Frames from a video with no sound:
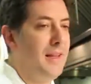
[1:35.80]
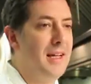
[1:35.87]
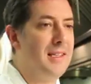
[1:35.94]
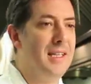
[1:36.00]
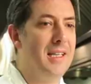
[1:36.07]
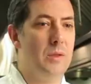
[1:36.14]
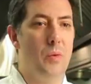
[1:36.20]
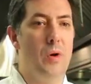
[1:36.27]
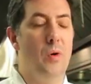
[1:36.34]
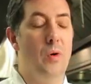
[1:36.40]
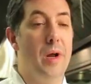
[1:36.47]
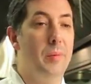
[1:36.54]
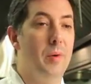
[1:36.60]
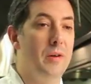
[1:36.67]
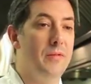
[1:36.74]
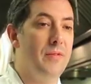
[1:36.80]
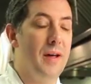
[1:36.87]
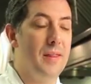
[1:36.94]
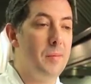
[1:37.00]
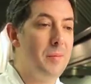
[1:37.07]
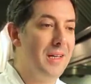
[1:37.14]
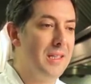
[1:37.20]
that sense, we were able to
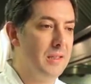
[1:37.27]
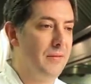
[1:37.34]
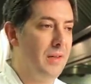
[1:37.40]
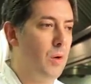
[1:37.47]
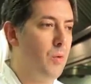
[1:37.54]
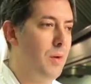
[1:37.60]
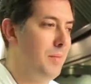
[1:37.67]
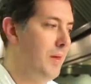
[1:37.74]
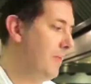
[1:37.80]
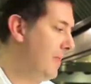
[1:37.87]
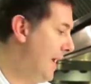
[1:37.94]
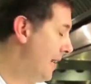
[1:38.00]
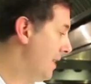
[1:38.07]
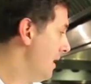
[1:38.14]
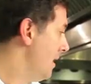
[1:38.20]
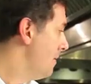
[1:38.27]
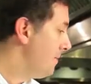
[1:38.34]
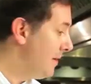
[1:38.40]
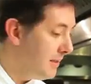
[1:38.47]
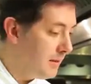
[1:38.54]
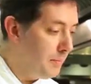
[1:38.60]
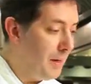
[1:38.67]
find the piece of equipment that
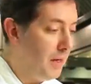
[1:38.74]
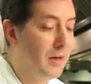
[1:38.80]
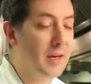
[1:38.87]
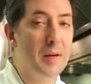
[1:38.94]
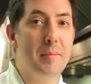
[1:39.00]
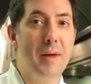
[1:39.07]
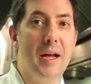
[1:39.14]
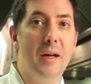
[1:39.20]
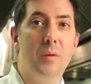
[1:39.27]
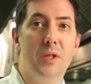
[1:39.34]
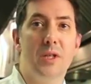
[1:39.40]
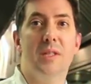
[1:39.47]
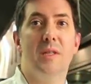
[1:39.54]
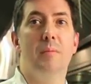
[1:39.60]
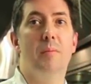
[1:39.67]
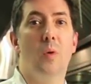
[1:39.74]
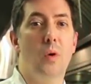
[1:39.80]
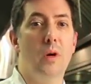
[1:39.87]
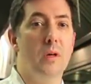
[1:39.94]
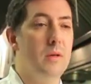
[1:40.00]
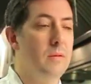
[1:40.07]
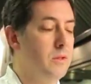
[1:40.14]
is American made, which is
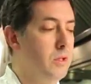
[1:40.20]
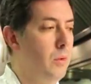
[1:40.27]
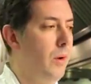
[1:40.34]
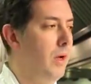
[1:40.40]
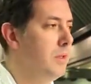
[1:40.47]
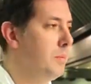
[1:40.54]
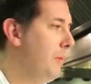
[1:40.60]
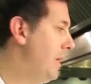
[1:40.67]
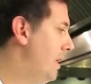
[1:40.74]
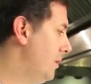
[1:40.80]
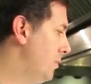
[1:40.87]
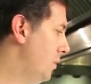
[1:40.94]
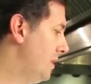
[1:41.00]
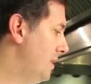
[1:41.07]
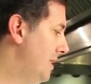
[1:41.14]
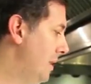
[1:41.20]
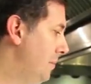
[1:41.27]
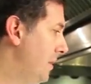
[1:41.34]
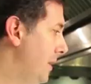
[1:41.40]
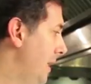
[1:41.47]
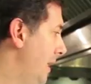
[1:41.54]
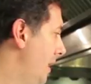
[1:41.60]
important to us because we
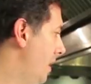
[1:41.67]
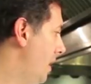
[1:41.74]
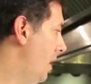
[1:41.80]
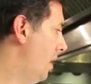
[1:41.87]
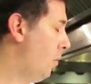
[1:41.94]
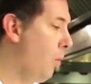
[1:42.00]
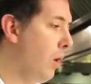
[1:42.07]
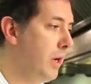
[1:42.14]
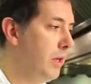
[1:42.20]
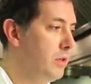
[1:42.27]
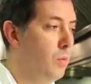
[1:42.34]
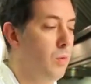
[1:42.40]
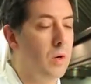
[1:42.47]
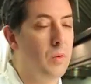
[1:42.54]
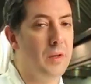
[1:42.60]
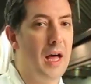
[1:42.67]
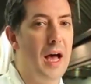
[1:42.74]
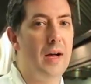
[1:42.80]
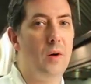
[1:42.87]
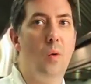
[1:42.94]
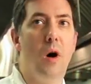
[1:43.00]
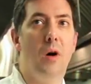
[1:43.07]
simply wanted to work with
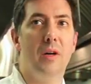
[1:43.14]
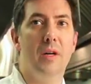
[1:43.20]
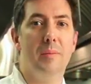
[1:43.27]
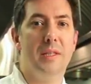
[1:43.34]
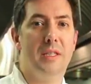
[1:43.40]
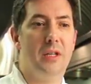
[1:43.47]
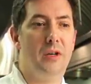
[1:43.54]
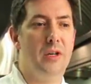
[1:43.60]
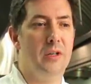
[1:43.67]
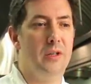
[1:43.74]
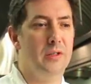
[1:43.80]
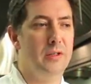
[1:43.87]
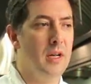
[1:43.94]
high quality materials